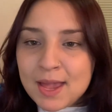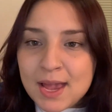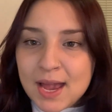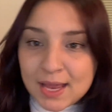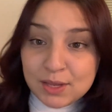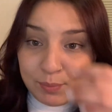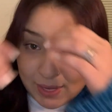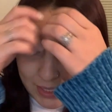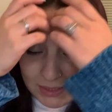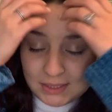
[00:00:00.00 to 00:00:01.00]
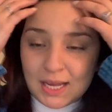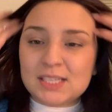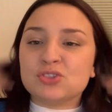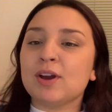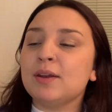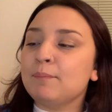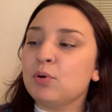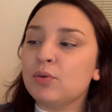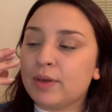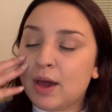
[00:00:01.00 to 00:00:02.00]
anyways, I tried them
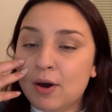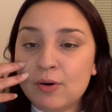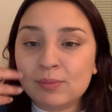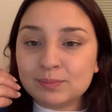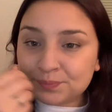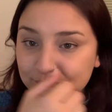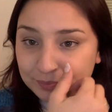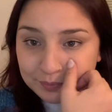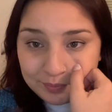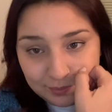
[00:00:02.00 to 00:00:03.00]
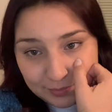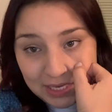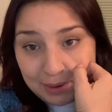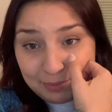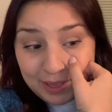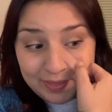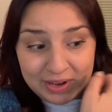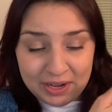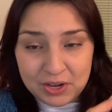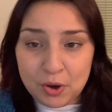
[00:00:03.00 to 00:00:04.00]
both out, and I'm glad that
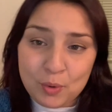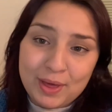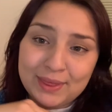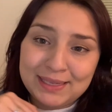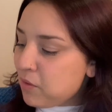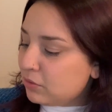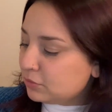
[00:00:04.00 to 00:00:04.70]
I know at least.